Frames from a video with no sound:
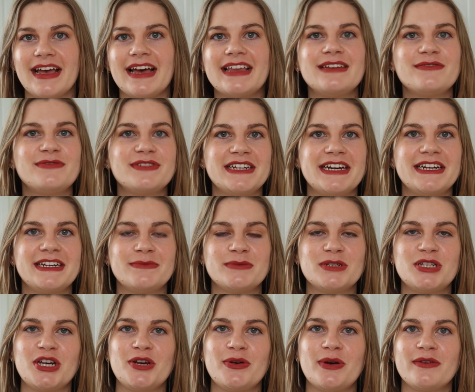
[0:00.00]
And then for day number
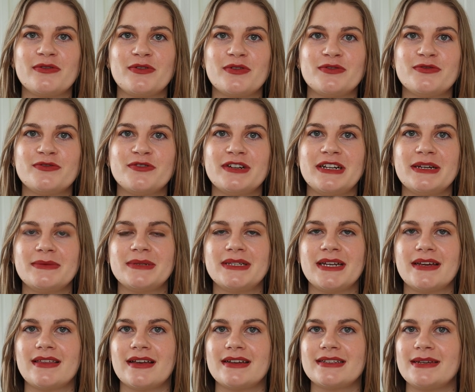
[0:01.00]
two, I've gone for a
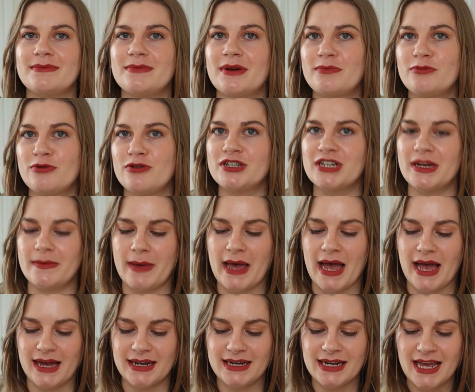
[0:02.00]
lipstick that's in my project
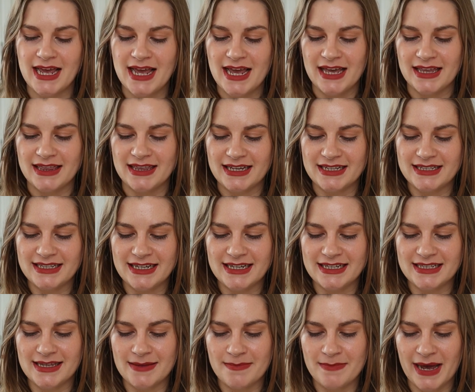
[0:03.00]
pan. This
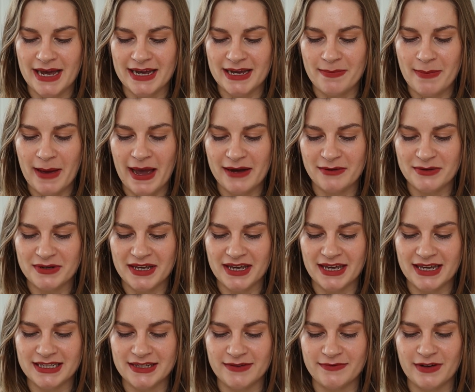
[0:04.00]
is the MAC Powder
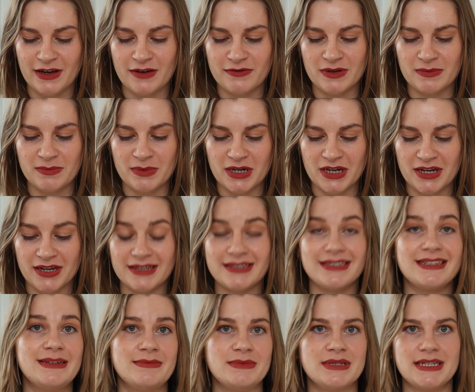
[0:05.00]
Kiss Velvet Blur
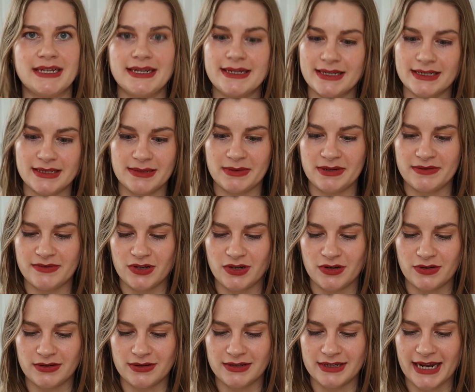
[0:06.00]
Slim Stick. It's a bit of a
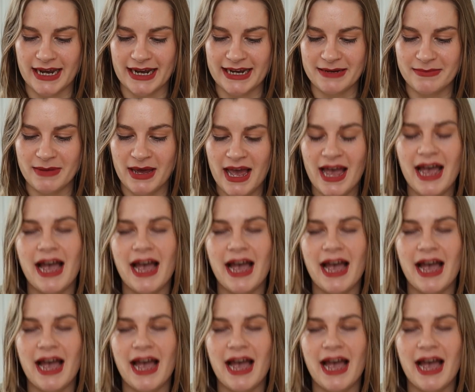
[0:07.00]
long name.